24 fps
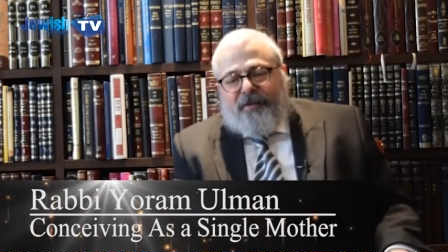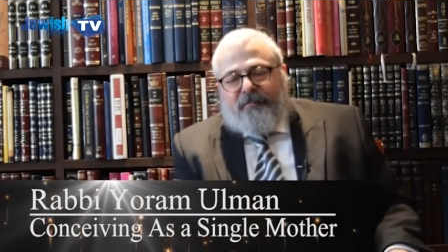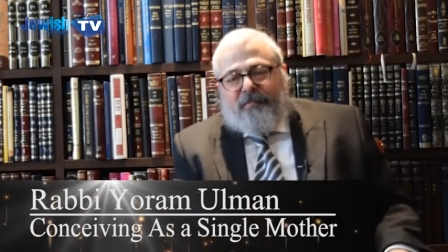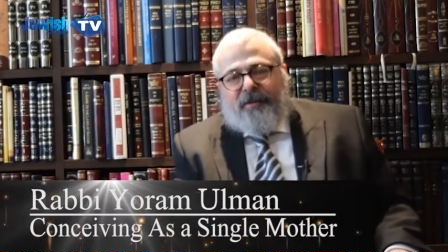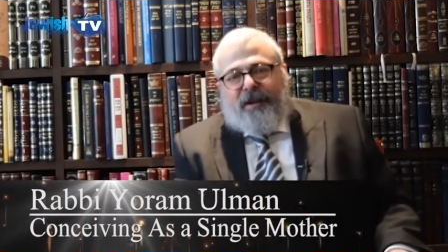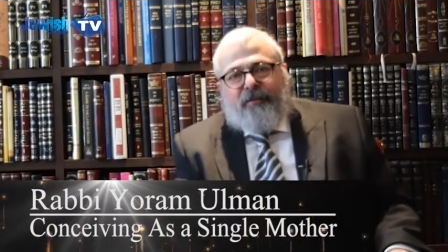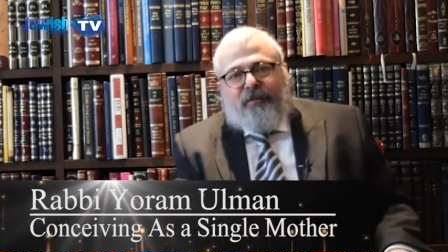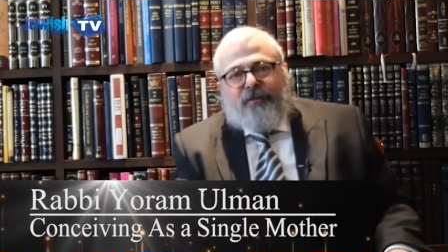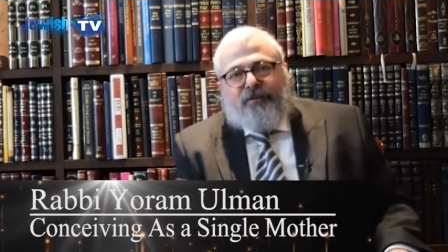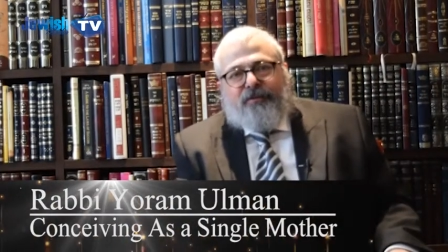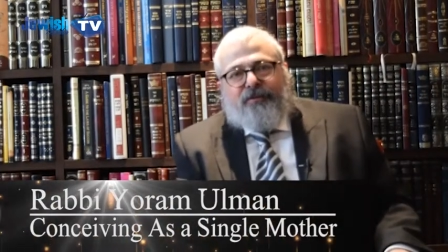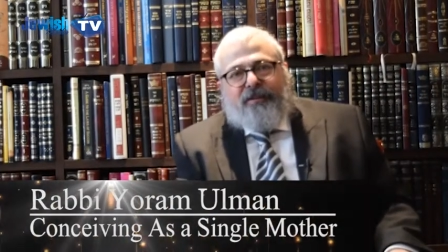
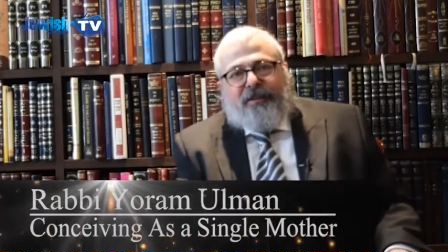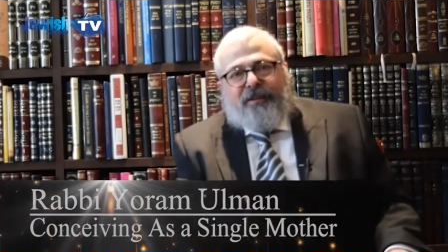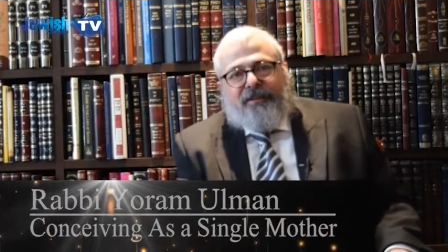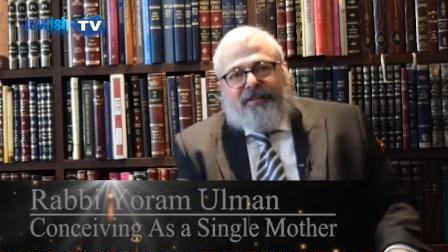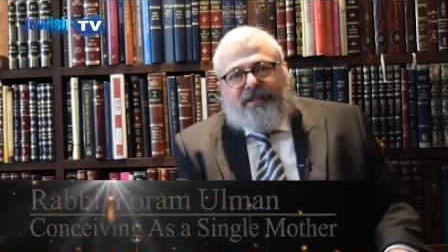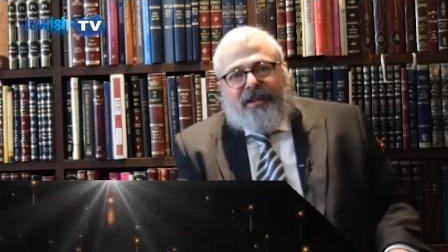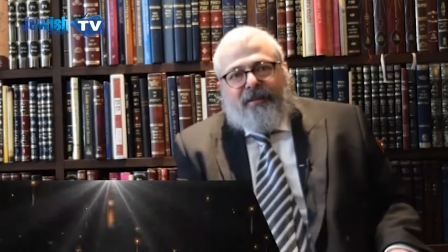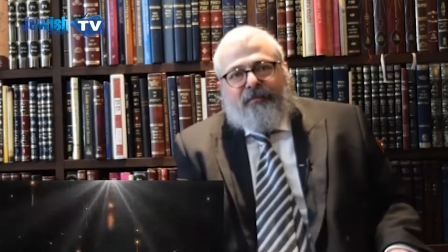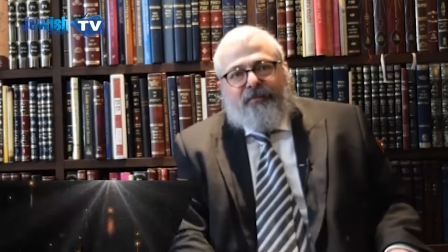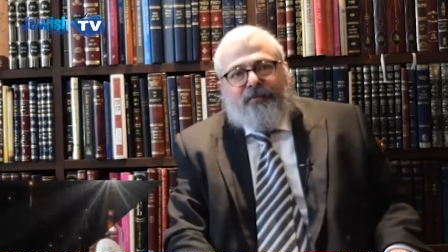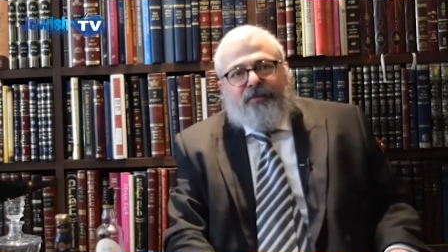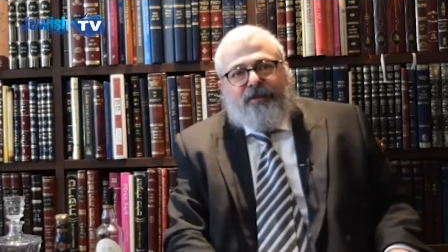but I will
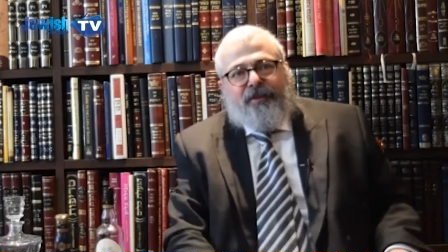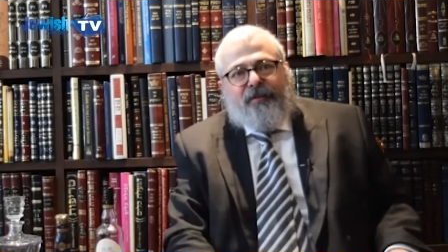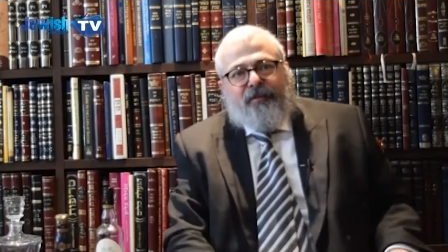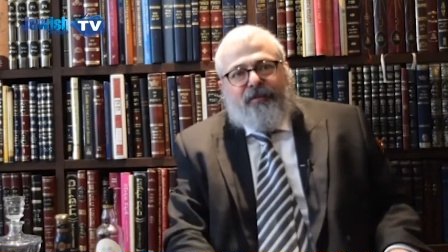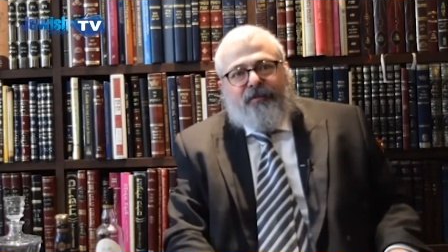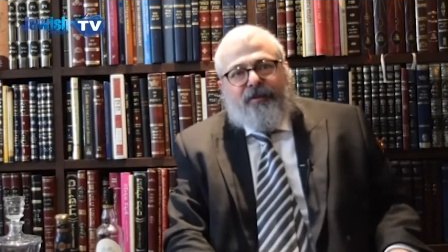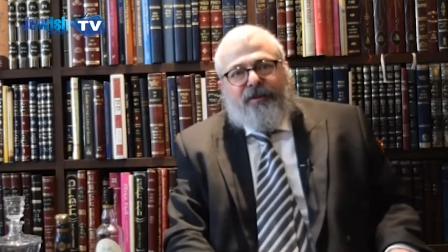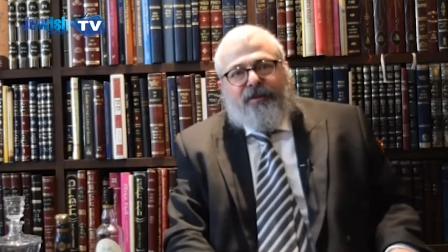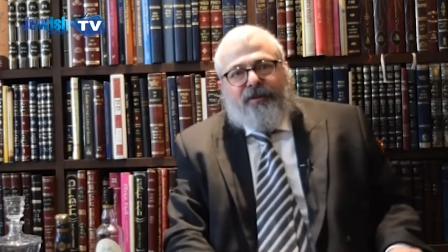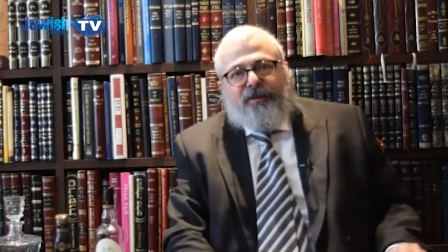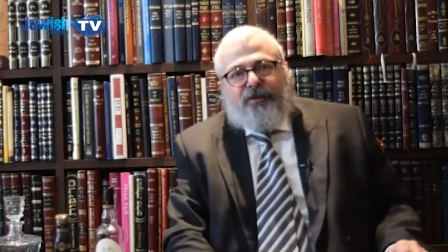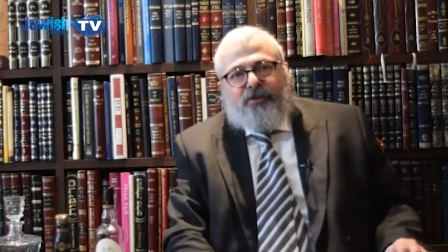attempt to give a
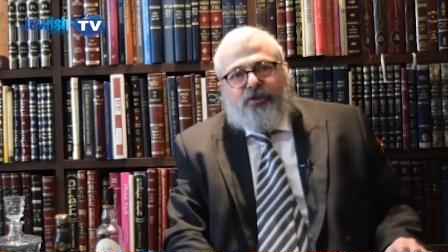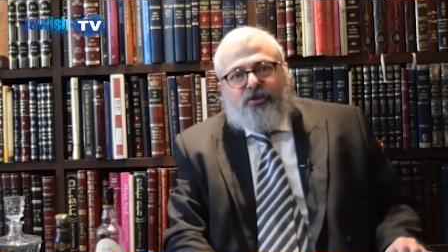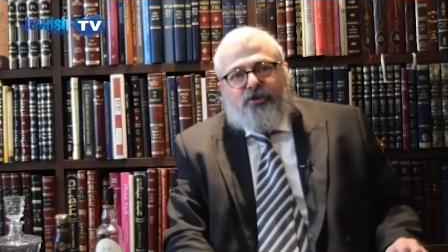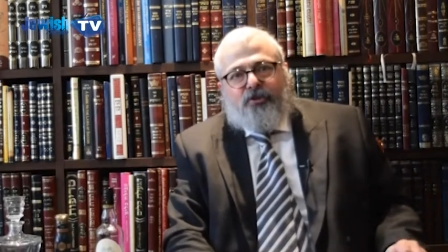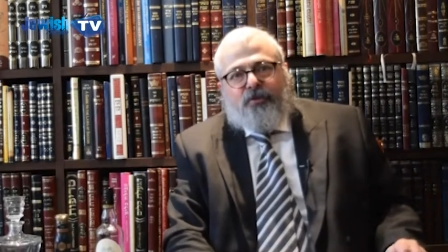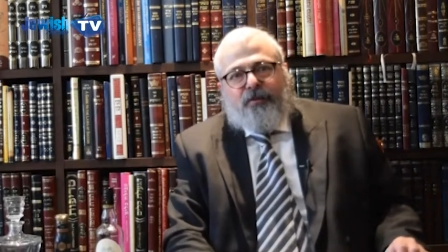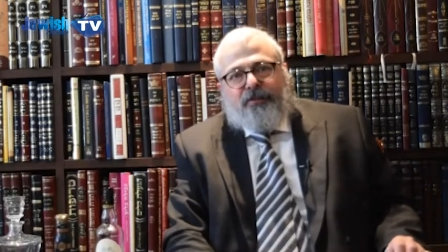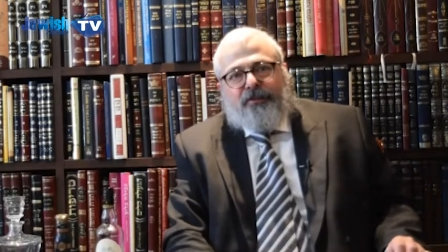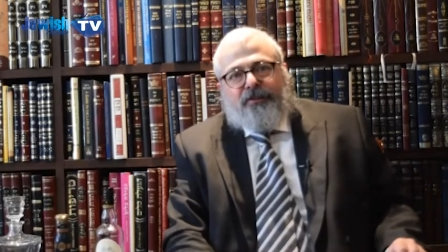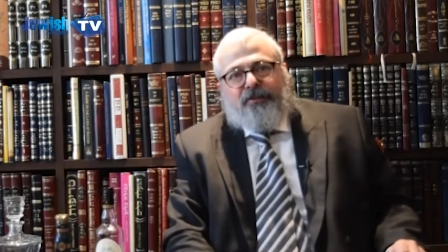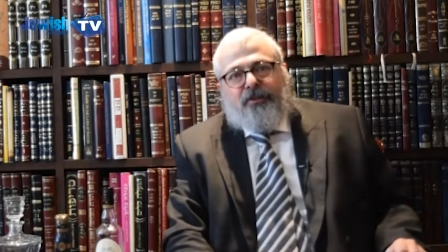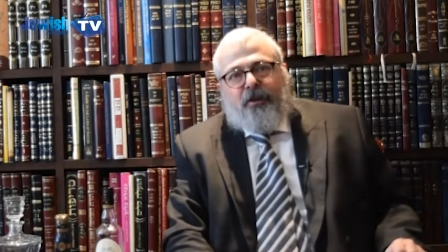very
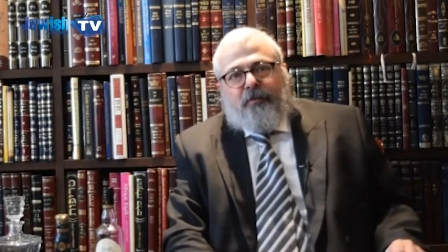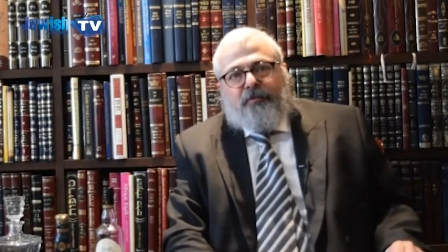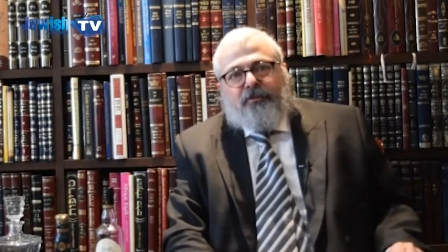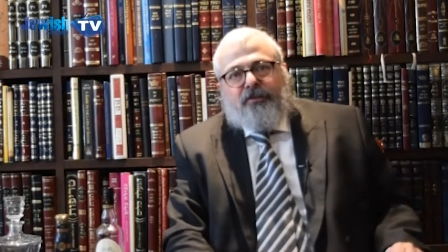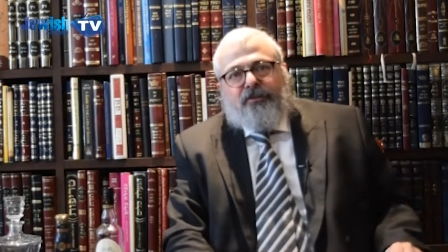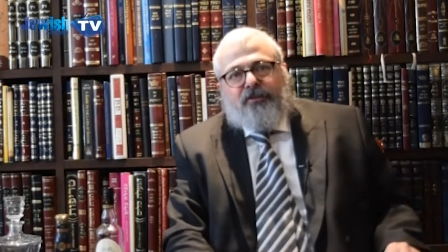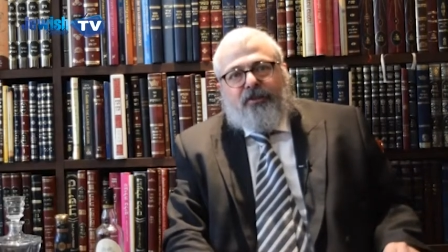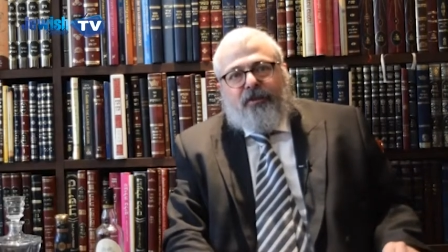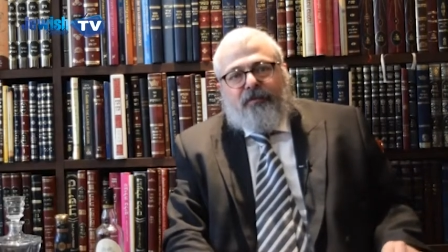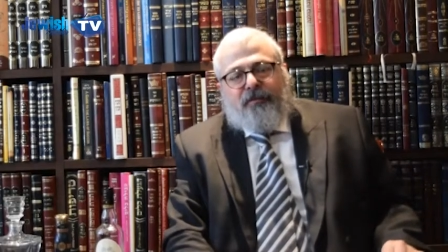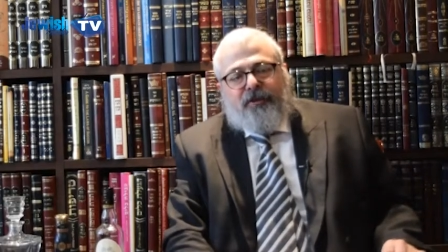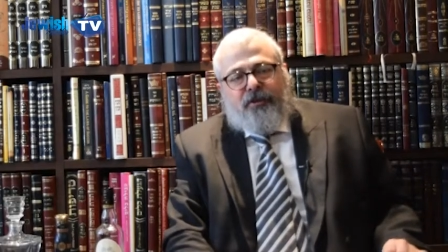short
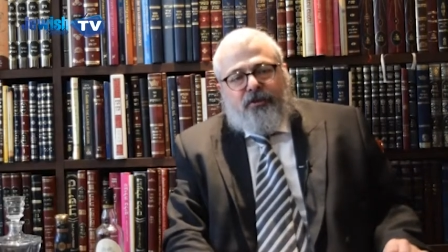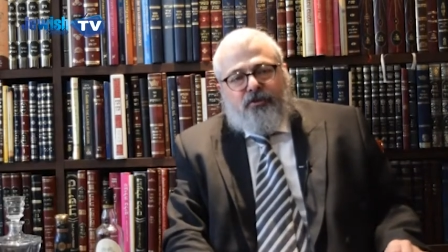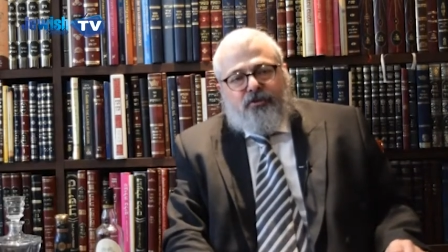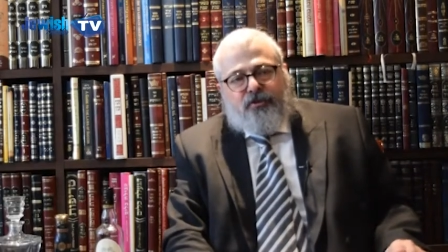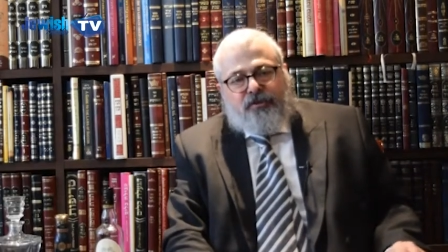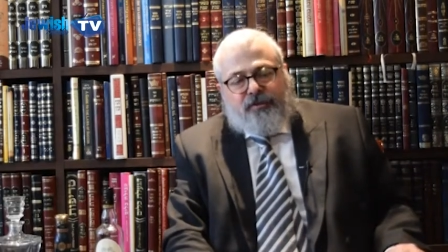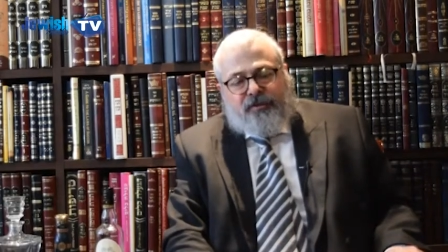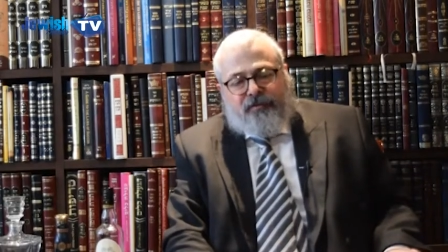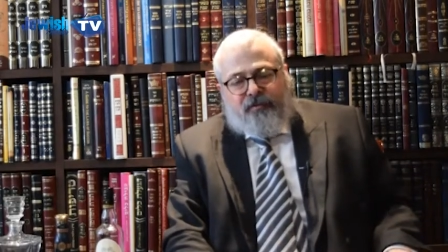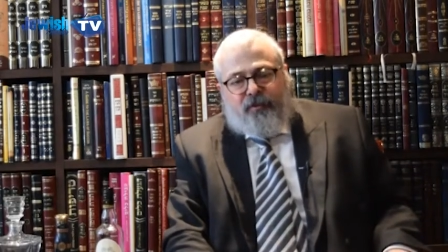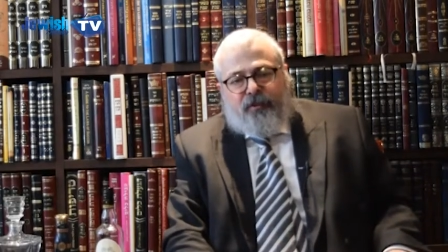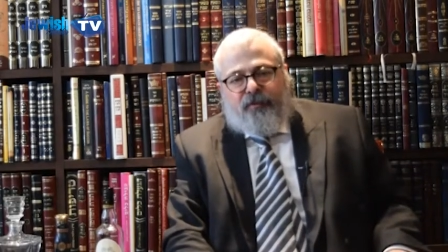synopsis of the
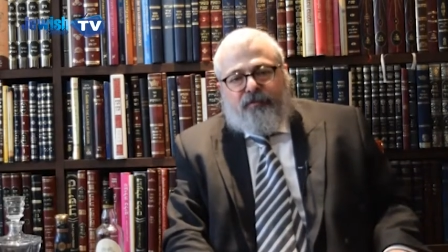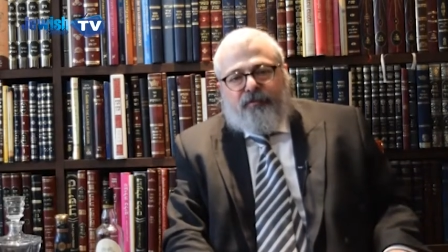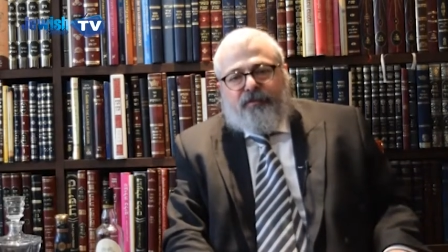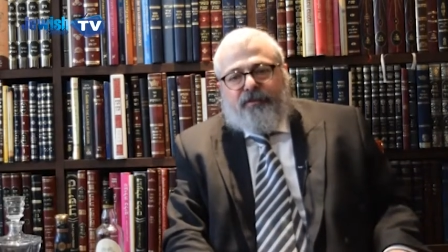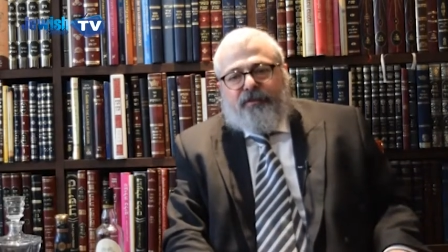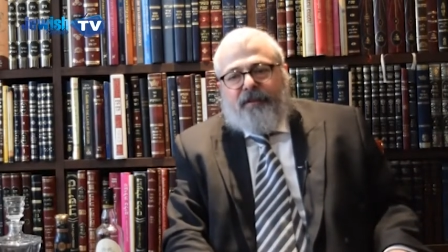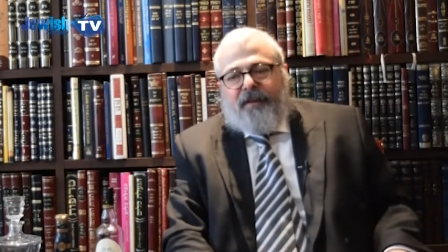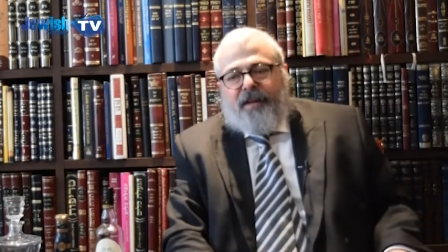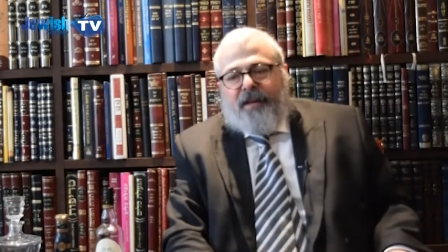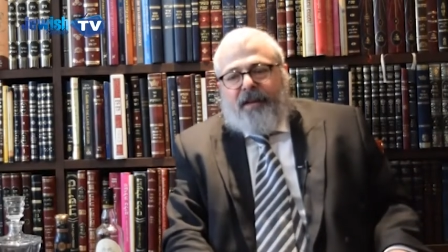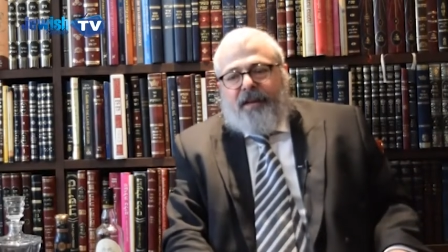issues involved.